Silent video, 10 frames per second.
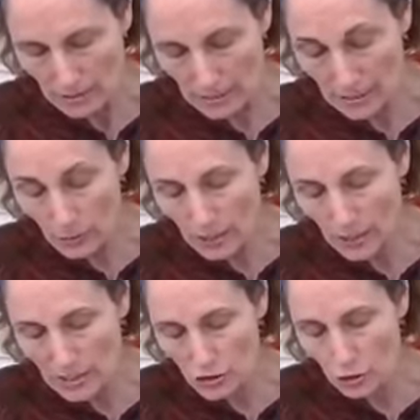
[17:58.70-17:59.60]
And
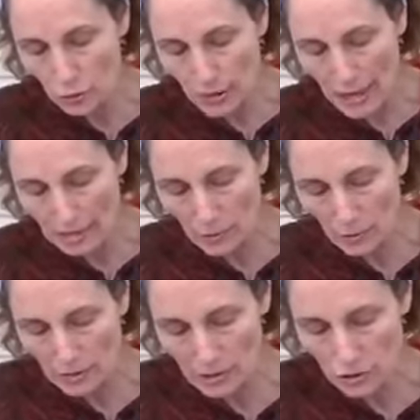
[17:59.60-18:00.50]
kiwi is great
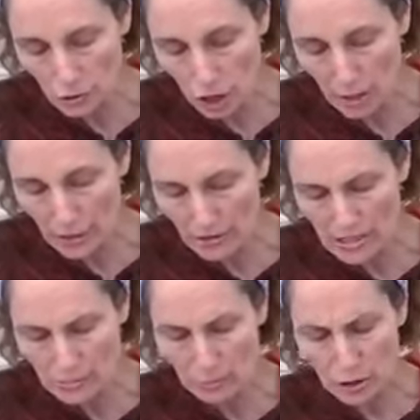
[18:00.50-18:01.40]
with
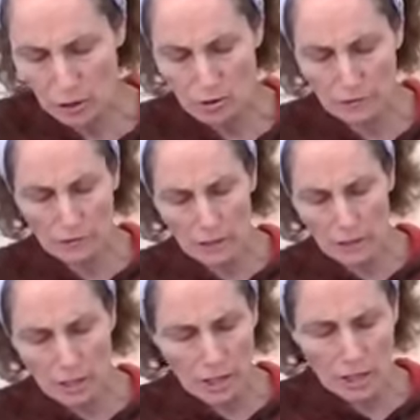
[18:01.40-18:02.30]
strawberries,
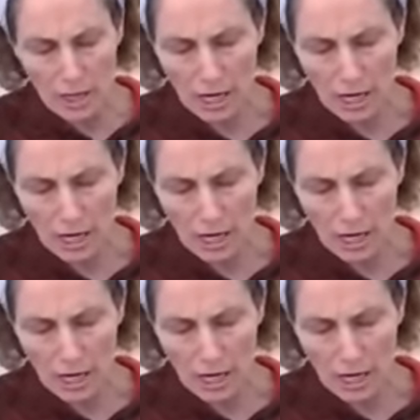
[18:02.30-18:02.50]
beautiful